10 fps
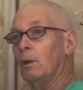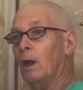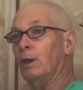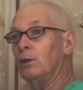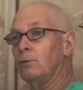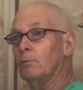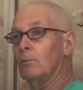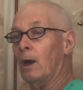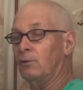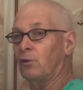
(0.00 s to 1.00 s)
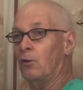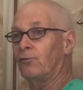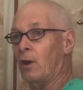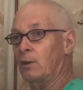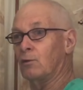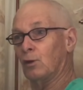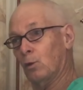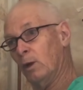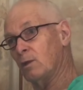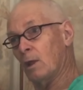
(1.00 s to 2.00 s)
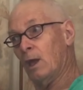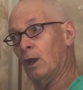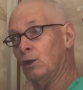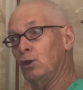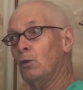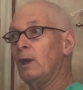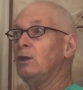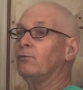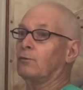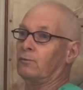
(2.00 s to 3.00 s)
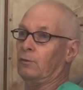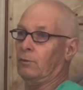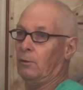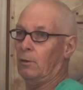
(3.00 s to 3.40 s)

any HO trains in Queensland. Are you interested?